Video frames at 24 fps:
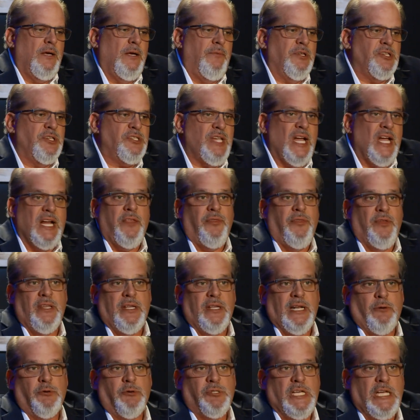The second thing
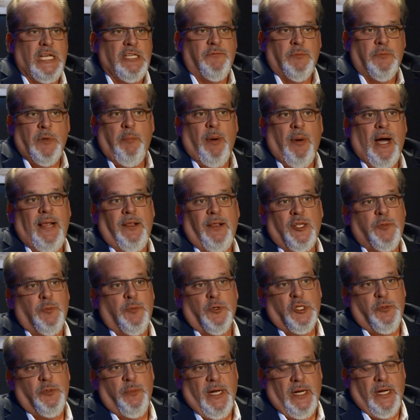that I would say is from a pilot's
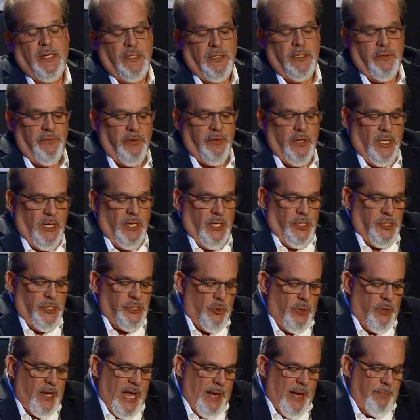perspective.
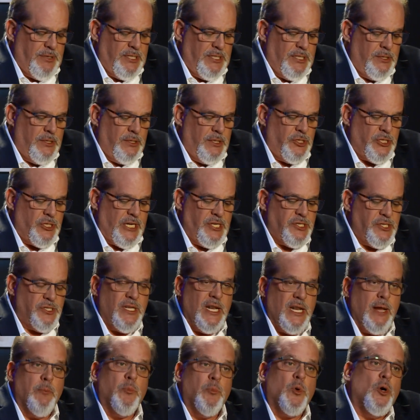So Captain
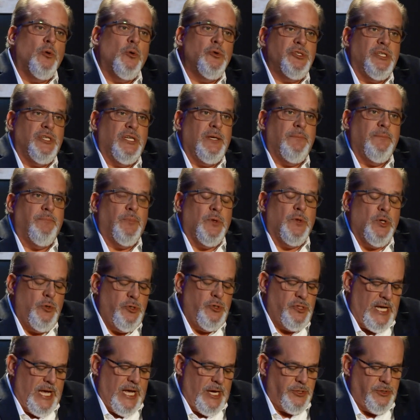Jason Ambrosi,
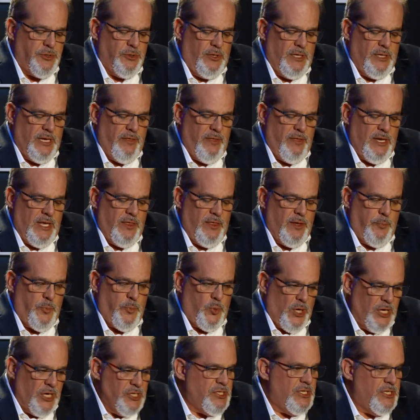who's actually the, the
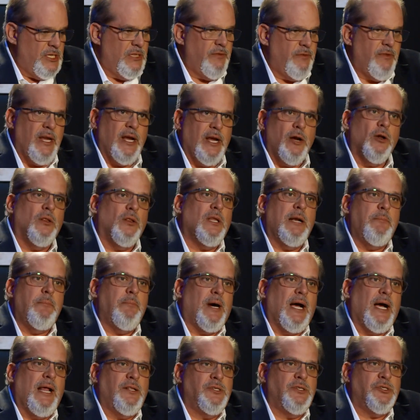president of the Airline
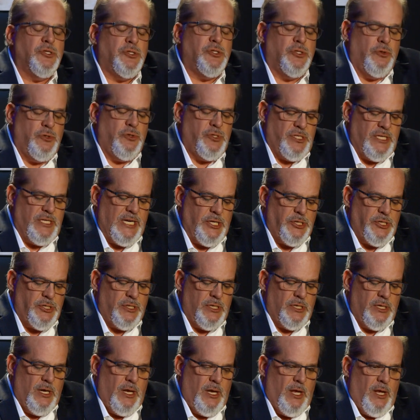Pilots
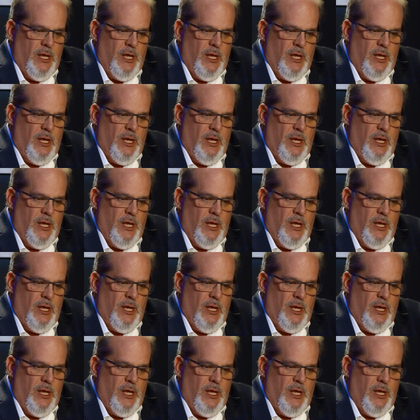Association,